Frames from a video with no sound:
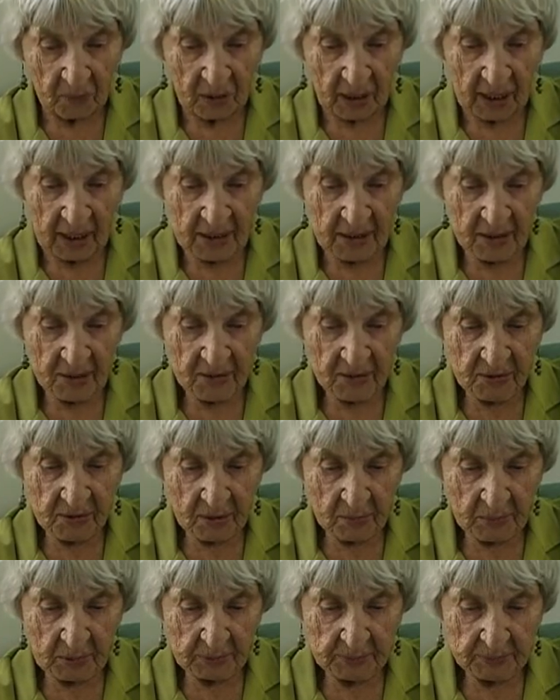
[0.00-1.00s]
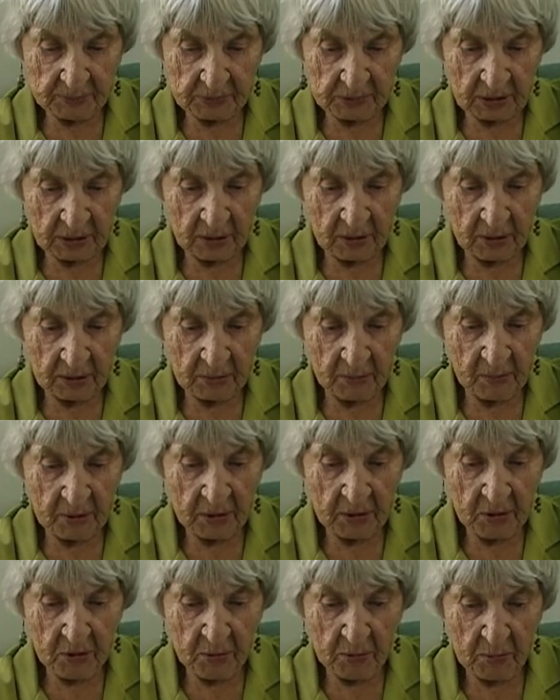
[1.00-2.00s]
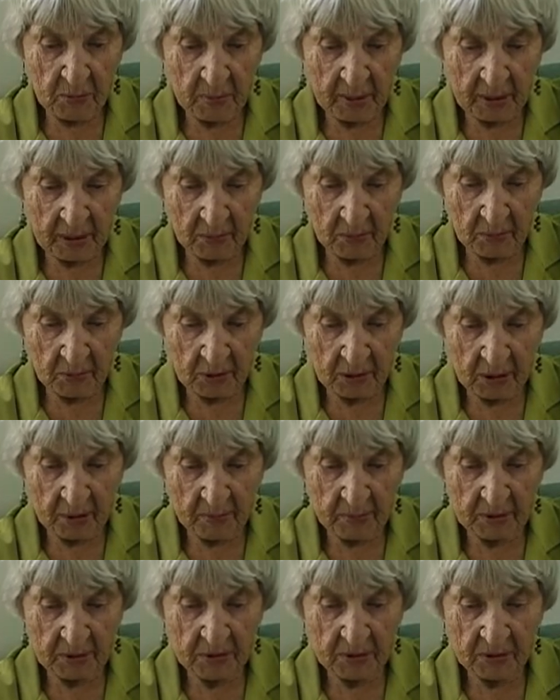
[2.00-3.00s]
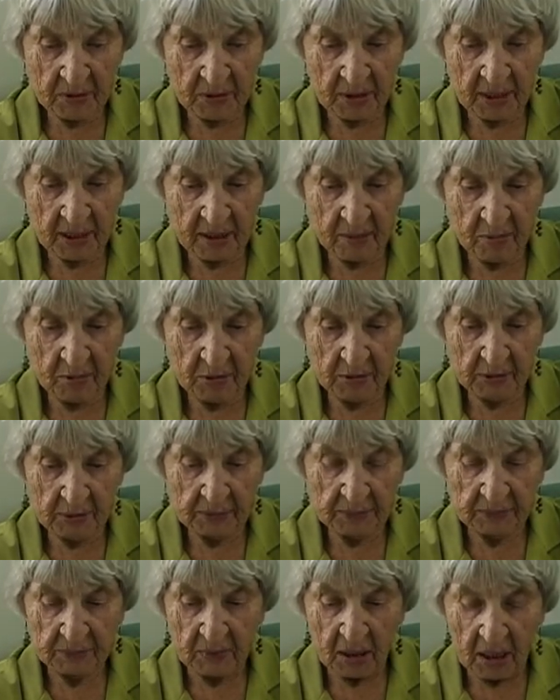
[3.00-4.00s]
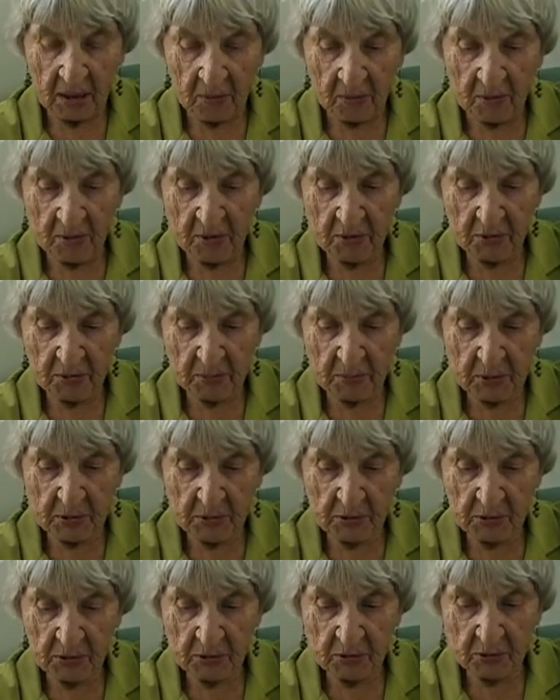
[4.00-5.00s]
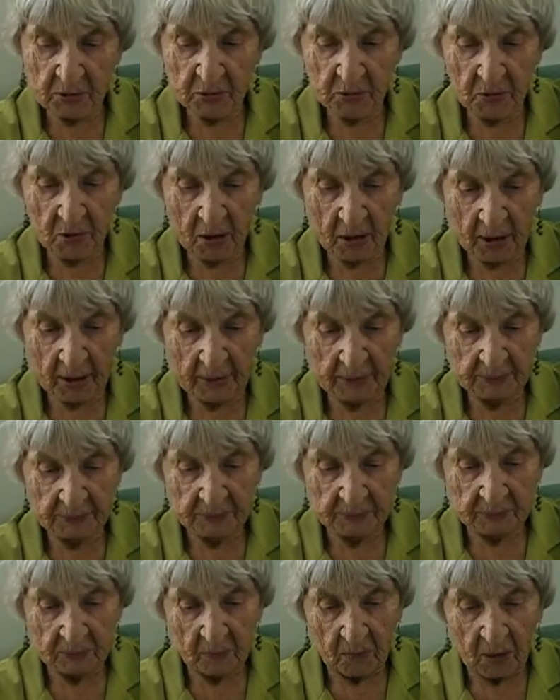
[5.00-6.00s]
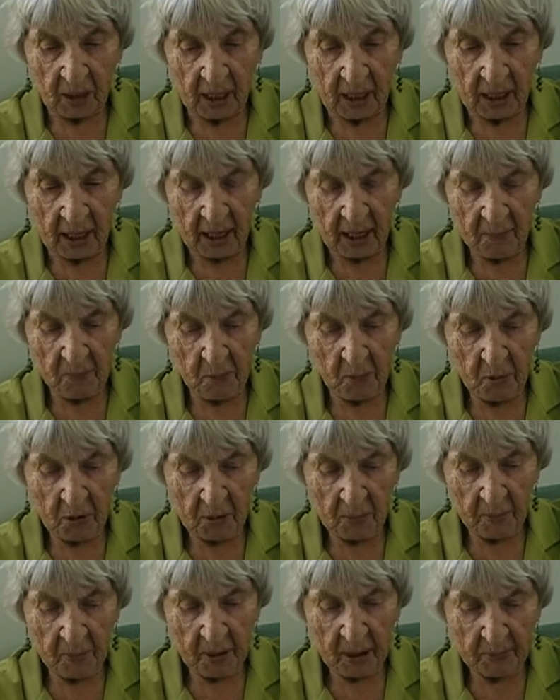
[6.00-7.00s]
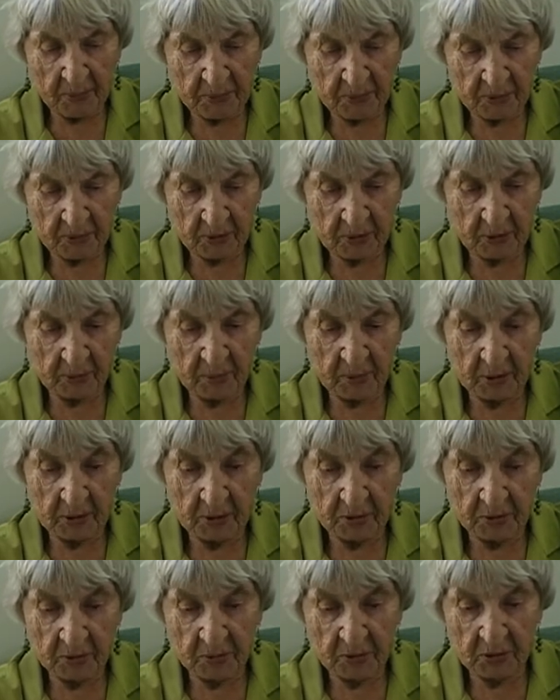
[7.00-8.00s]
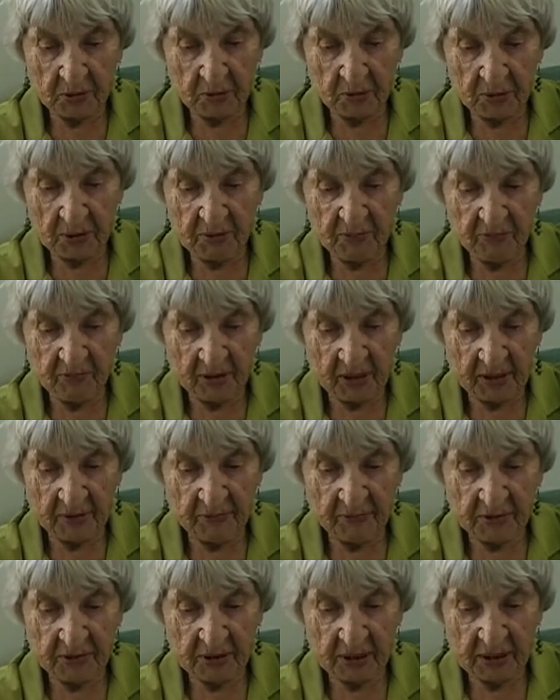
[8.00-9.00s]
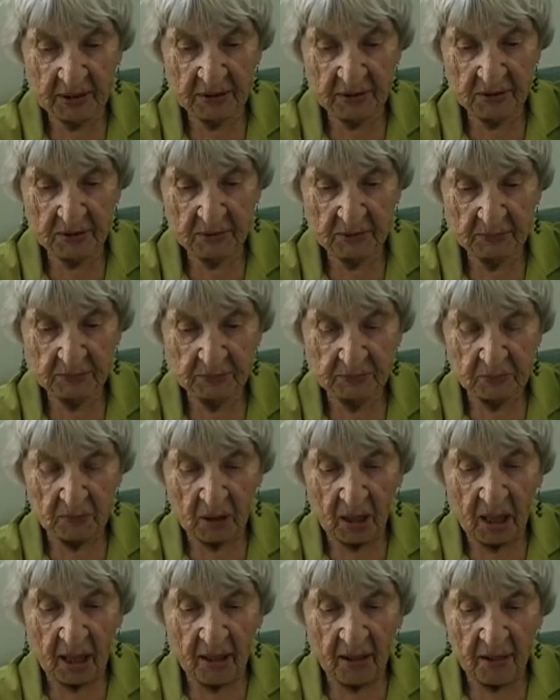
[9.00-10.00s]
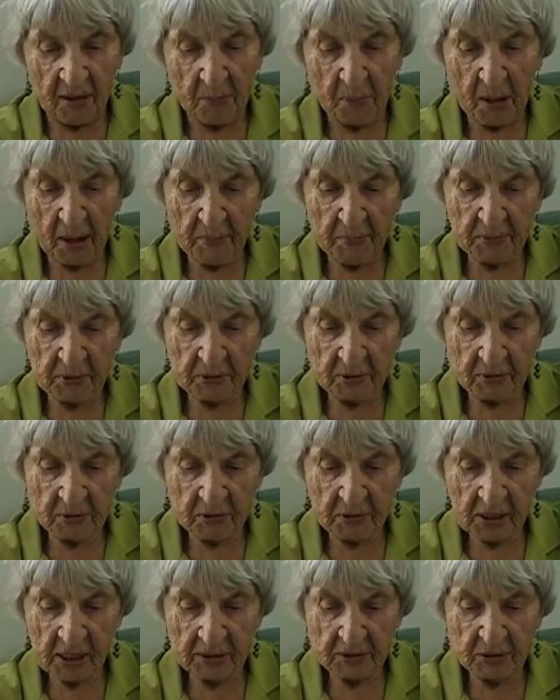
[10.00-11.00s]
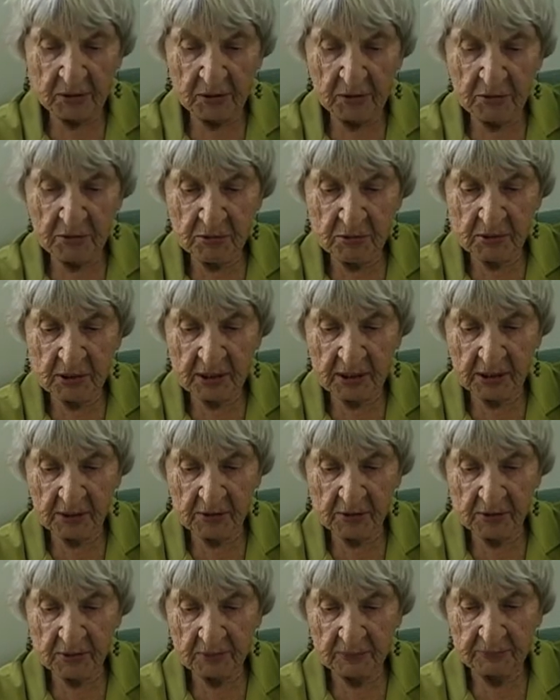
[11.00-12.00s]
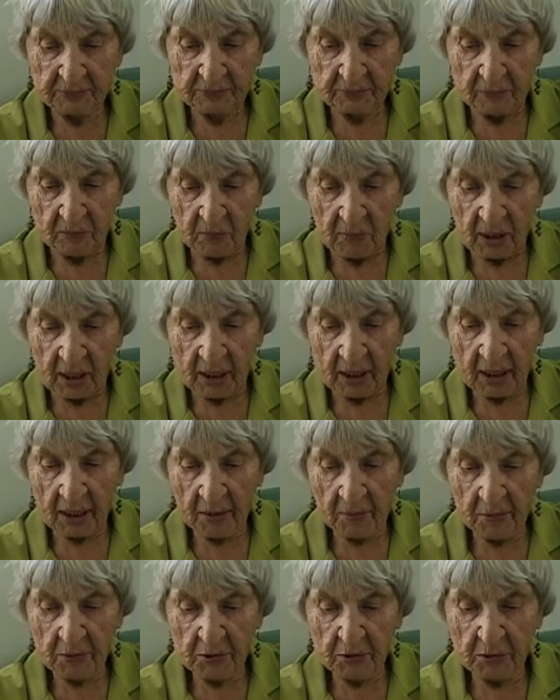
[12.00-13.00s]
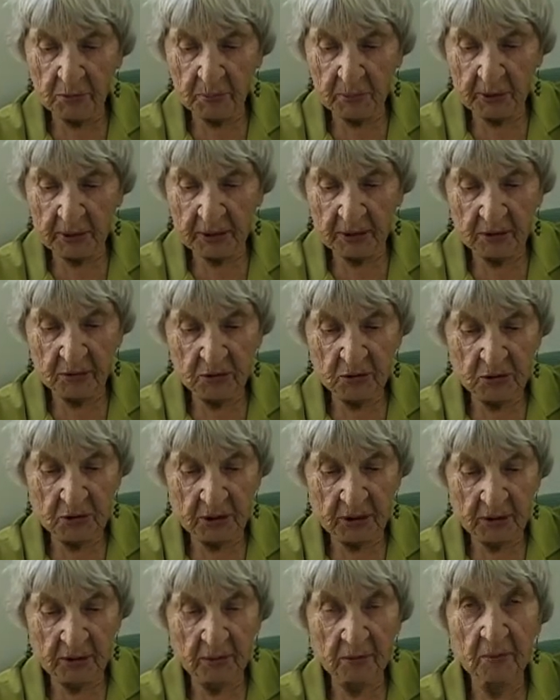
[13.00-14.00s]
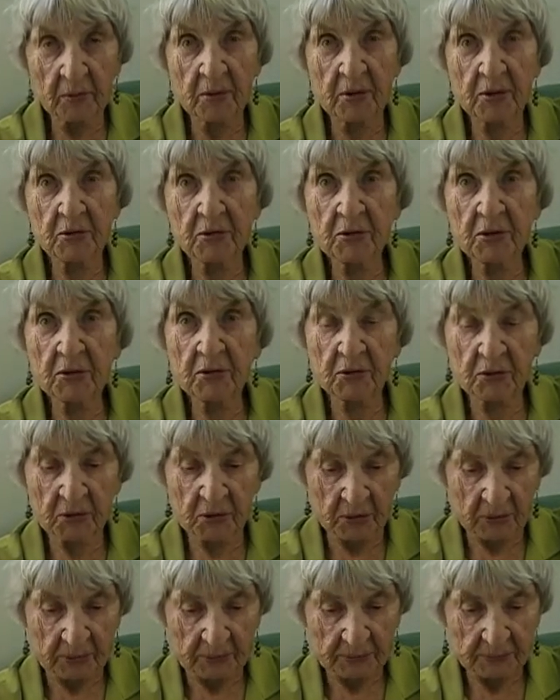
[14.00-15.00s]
In the summer, the good humor man would come into the neighborhood with his musical truck. I bought a popsicle because it was only 5 cents. The popsicles had 2 sticks, and I would split and share it with a sister.